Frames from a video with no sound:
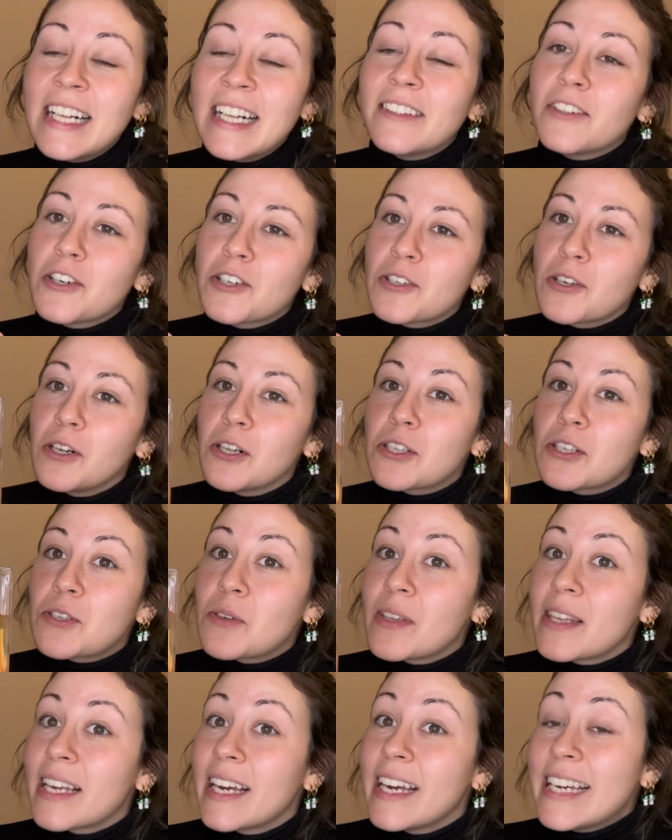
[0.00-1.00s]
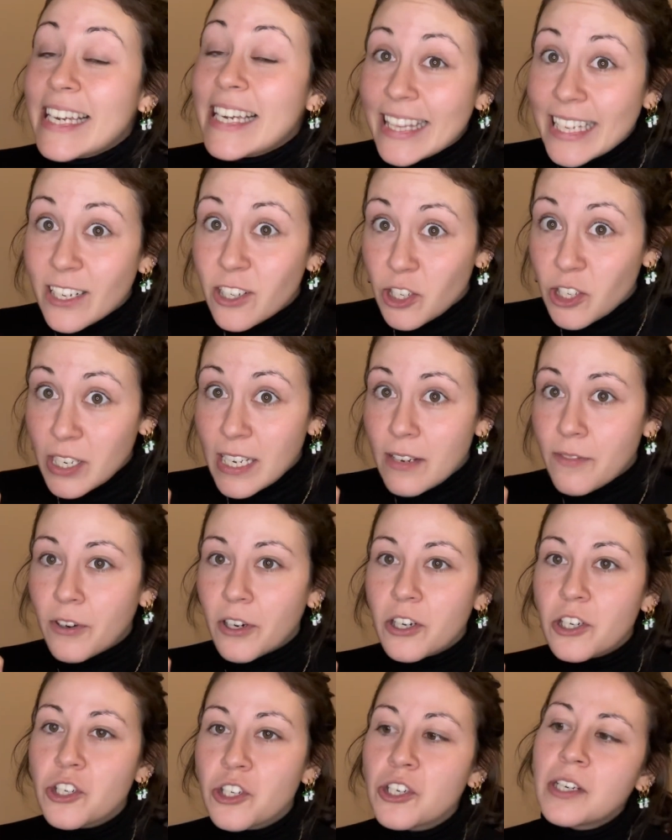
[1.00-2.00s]
There's also the EDT
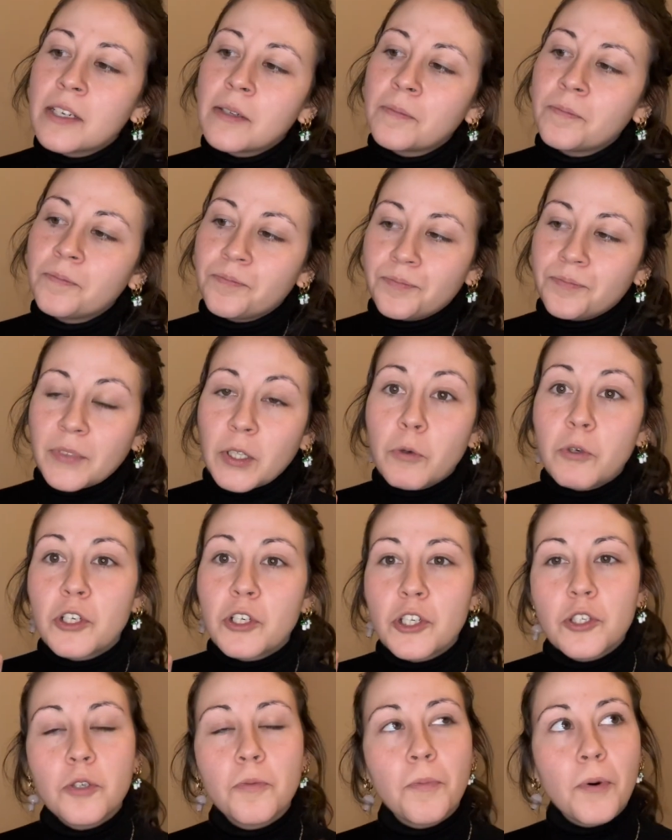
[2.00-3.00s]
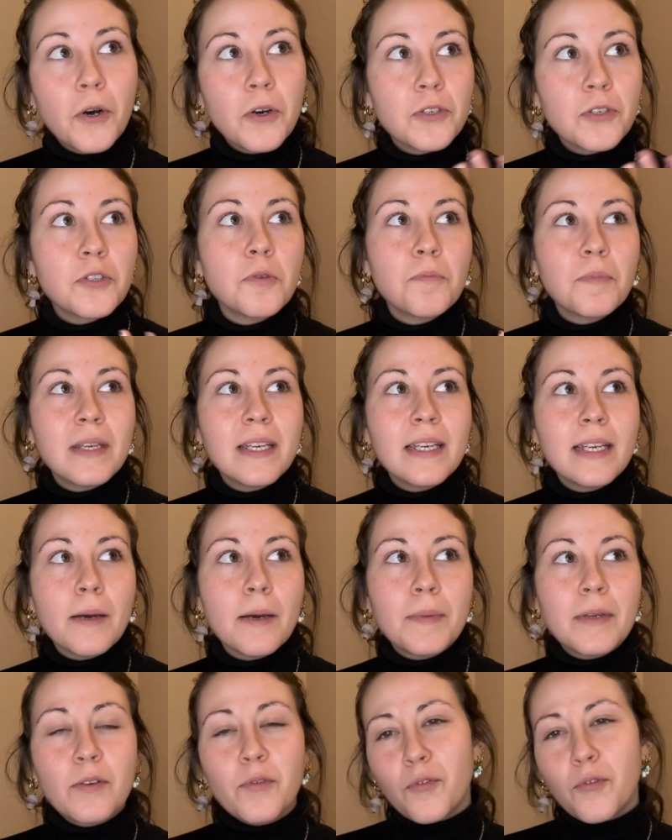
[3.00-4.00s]
version, which is supposed to be a
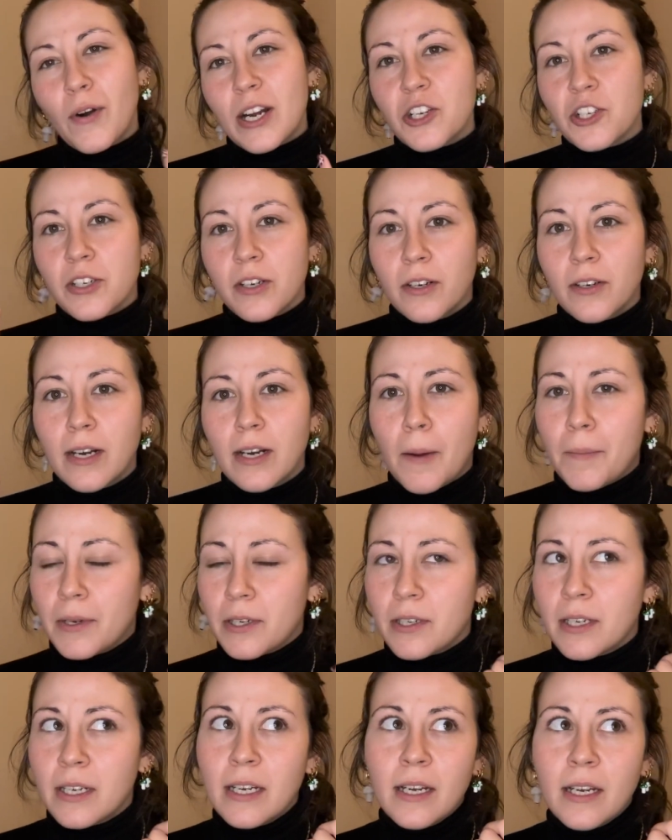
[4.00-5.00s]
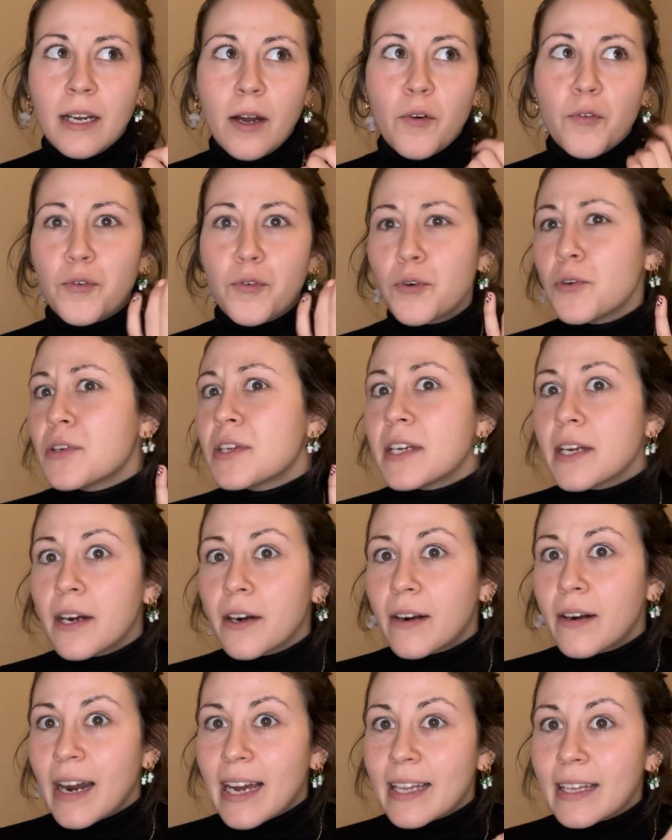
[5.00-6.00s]
bit fresher, a bit
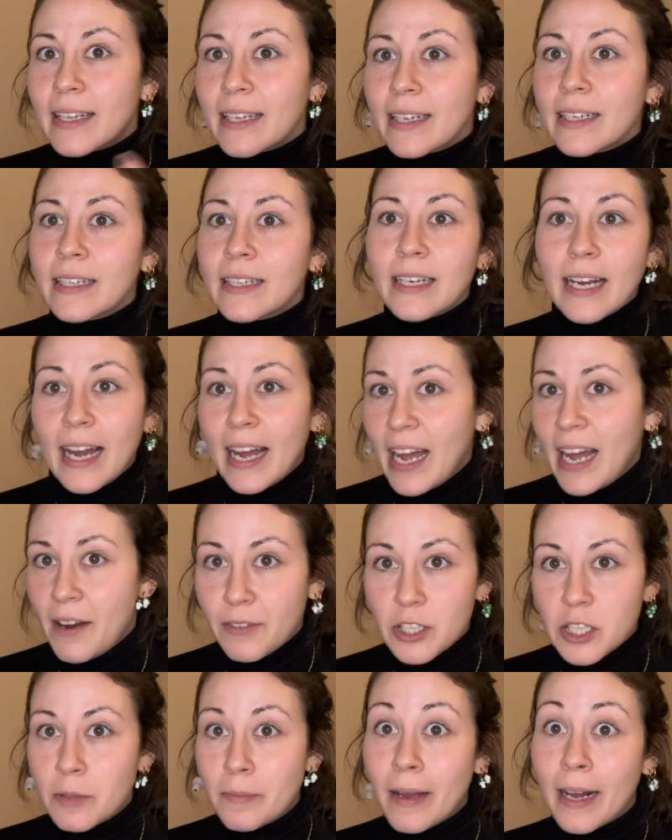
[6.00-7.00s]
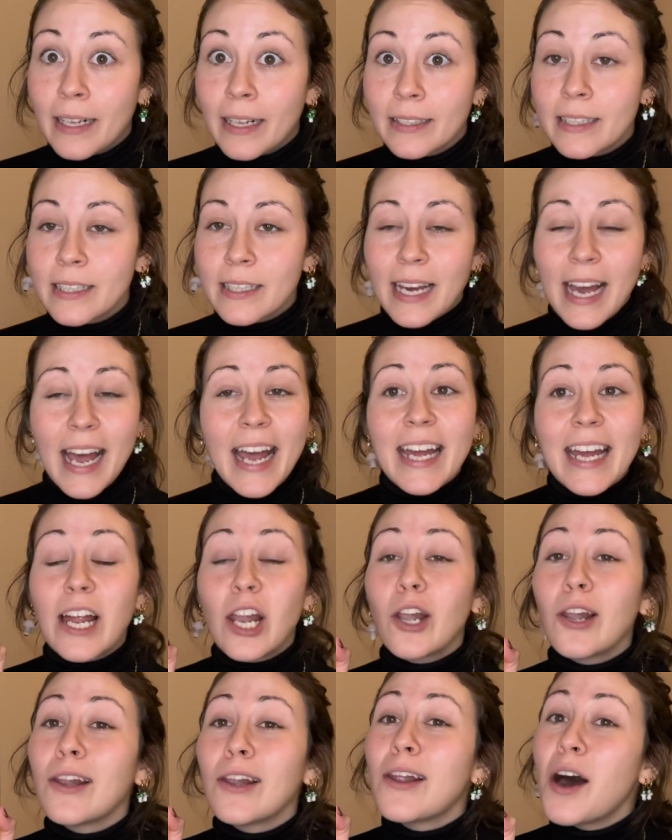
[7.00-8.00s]
fruitier, I think. I haven't smelled it. I
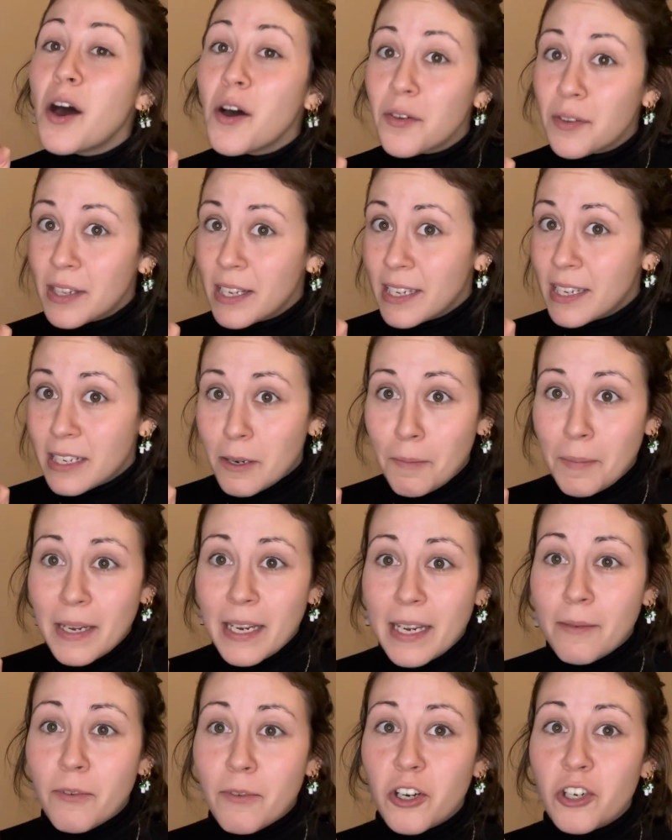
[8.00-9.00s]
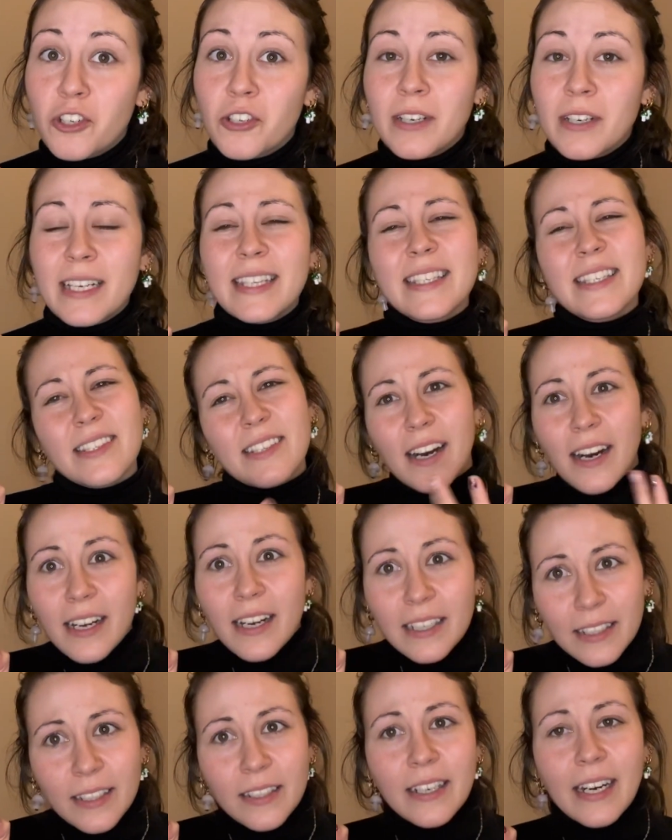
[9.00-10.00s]
love the EDP version. It's
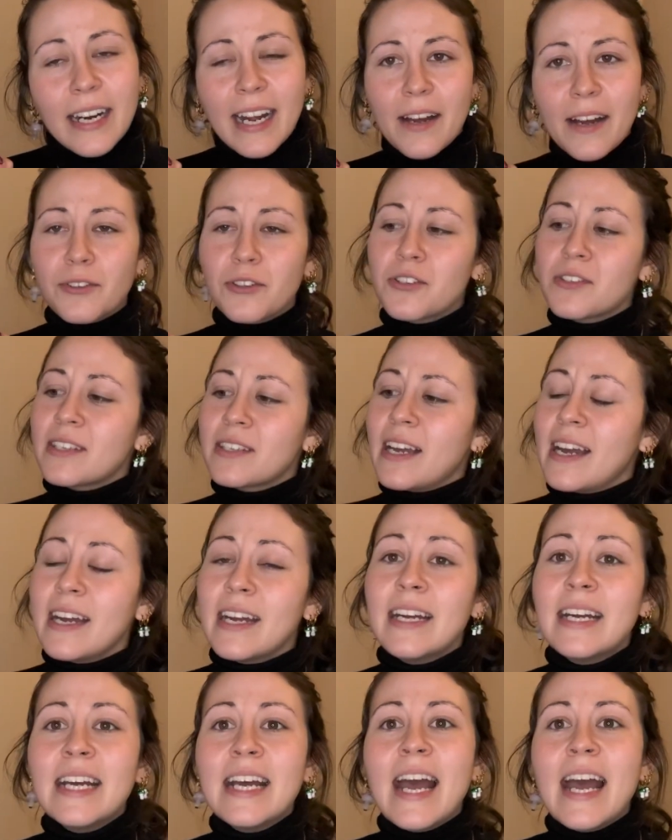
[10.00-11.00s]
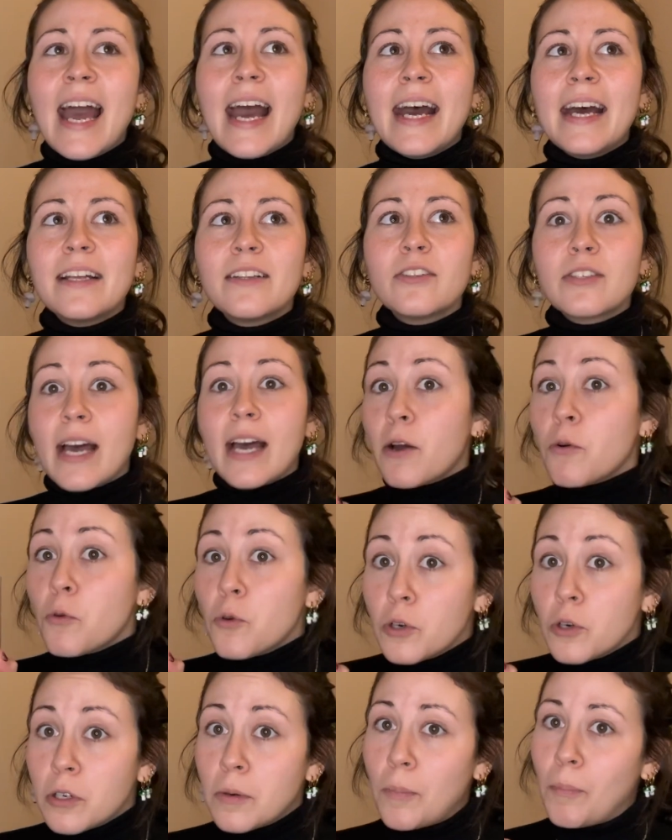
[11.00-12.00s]
darker, I have to say, and I
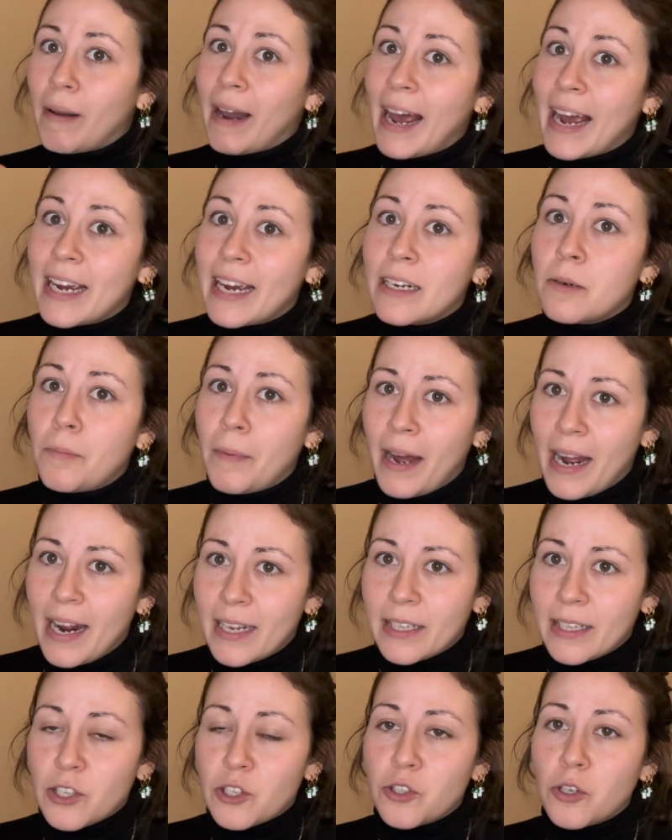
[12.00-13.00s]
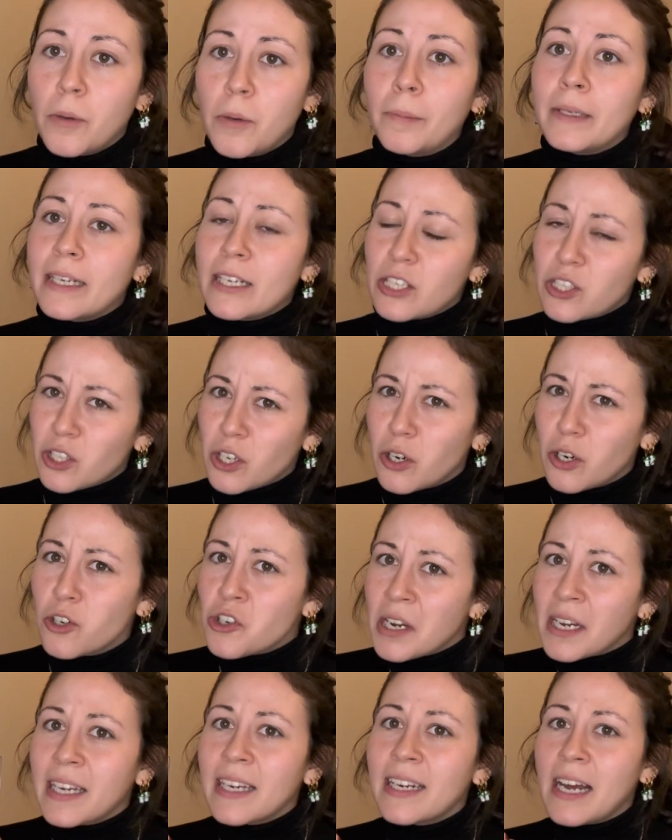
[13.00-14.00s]
wouldn't blind buy this. So please go
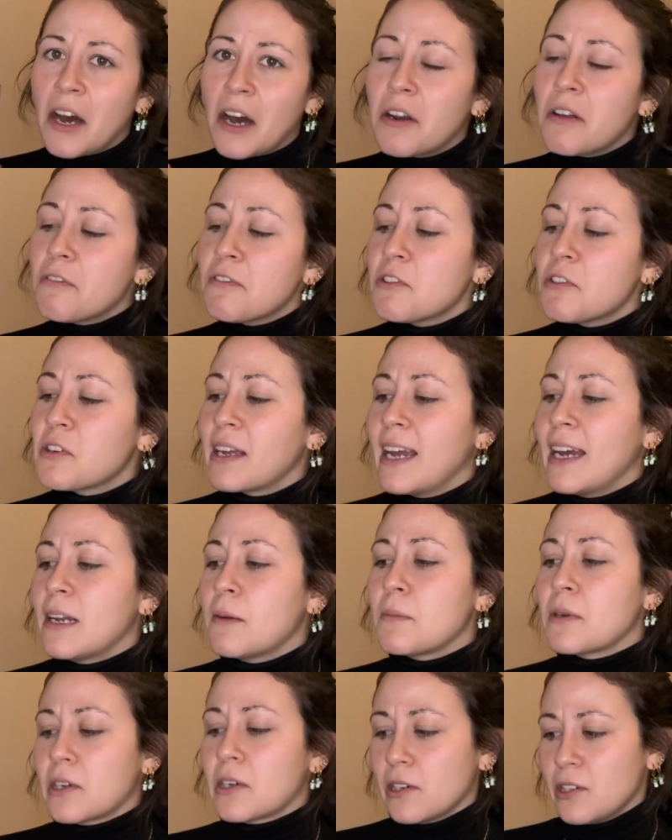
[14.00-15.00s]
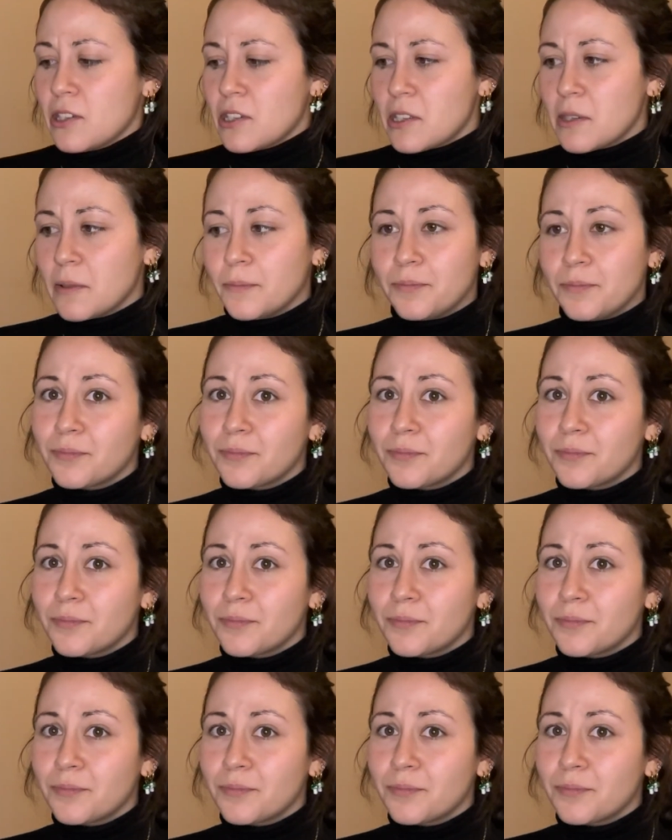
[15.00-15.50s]
check it out if you can, because